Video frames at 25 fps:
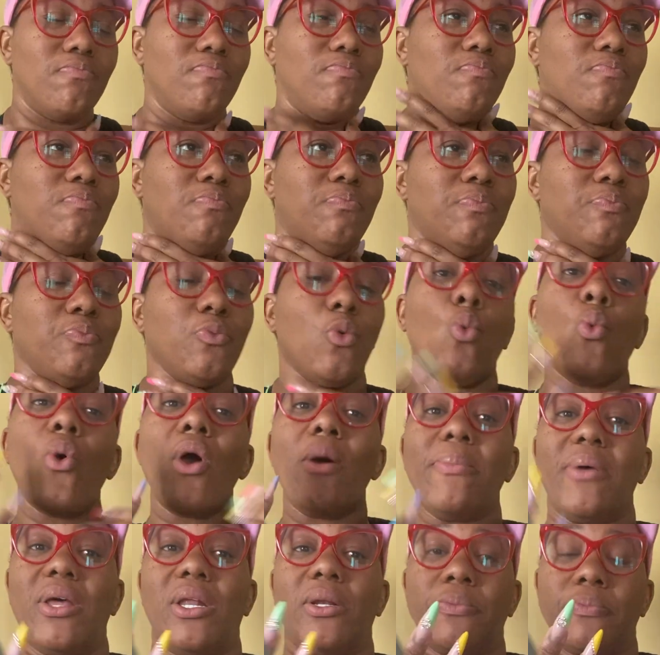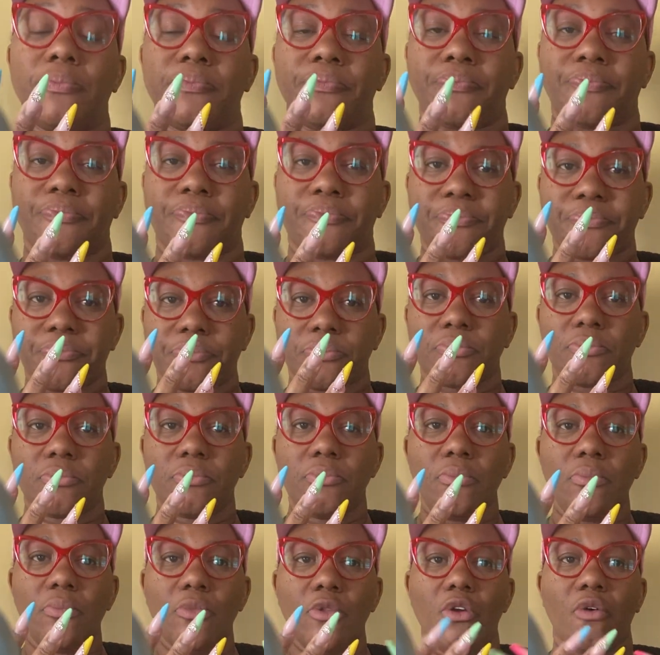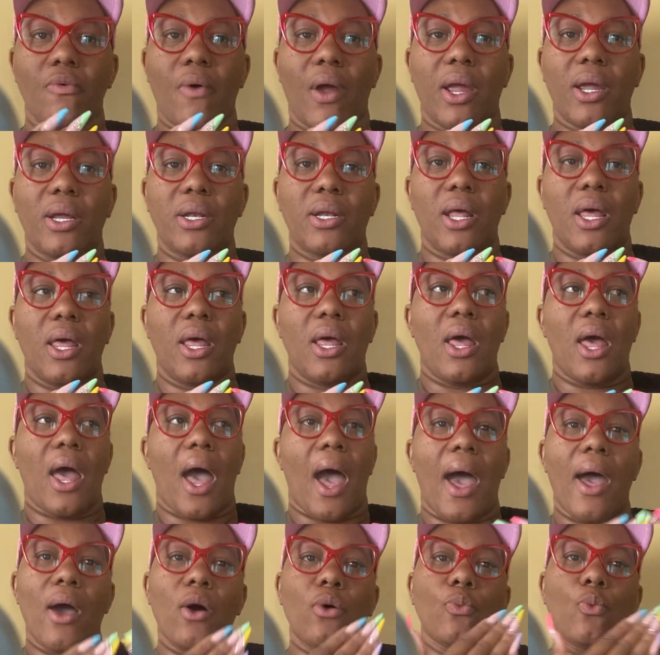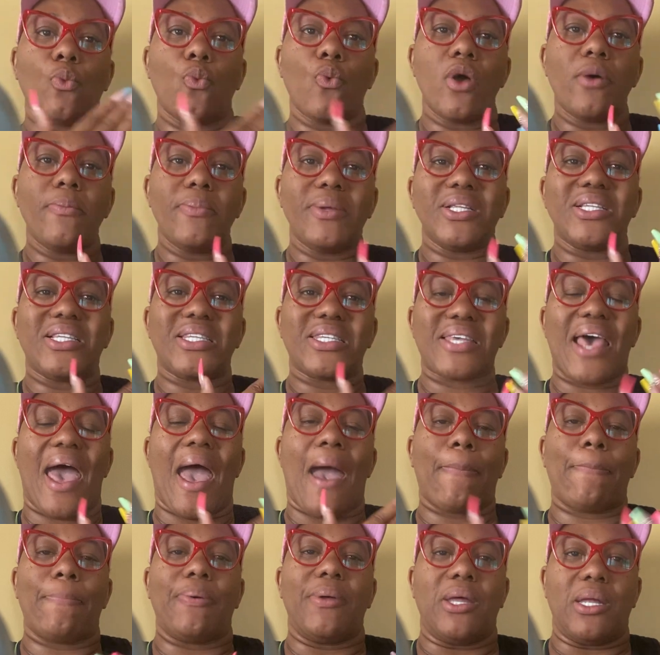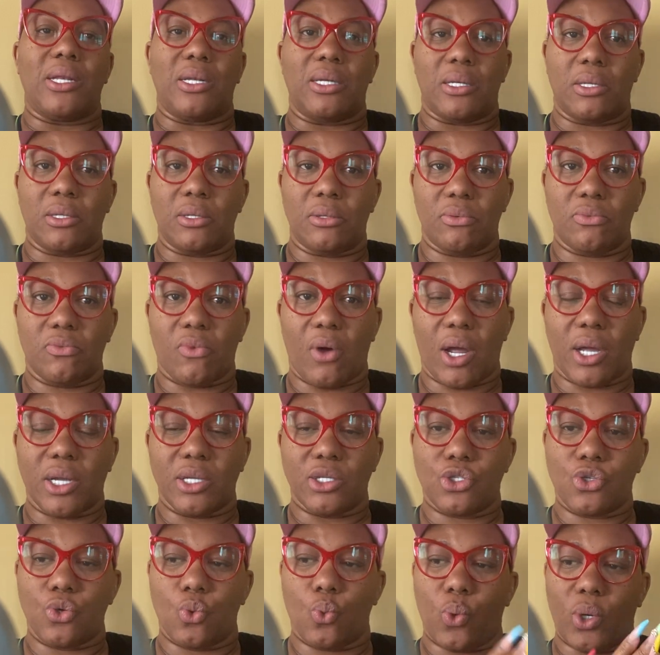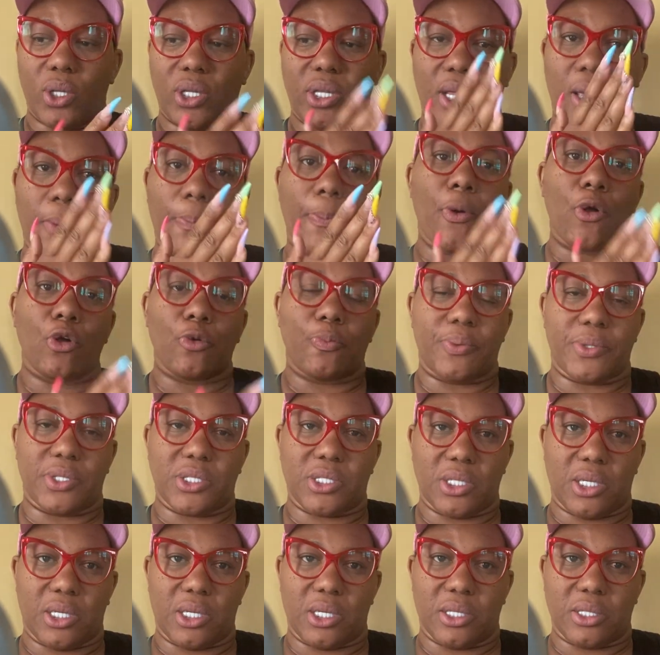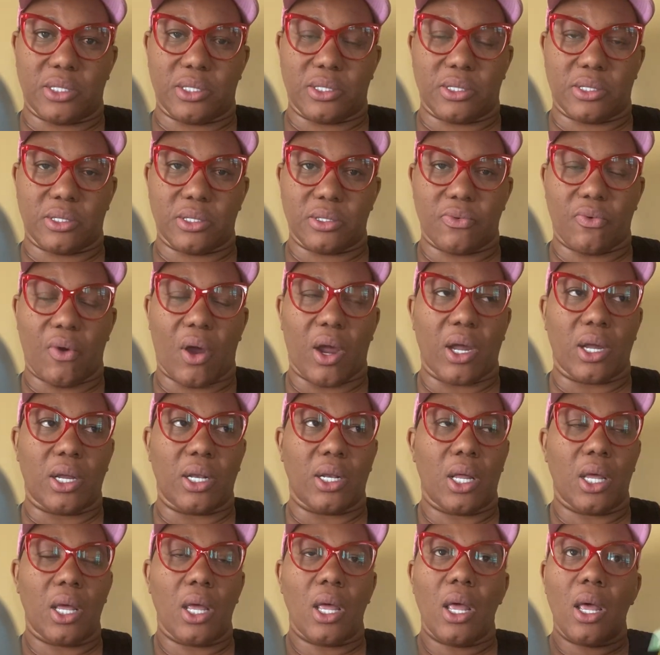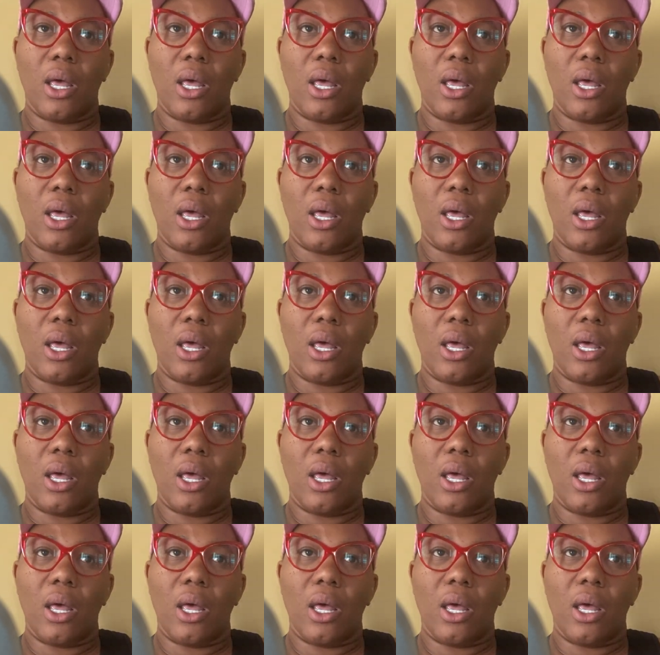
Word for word: women, right? I help women tap in, right, to what their purpose is, right?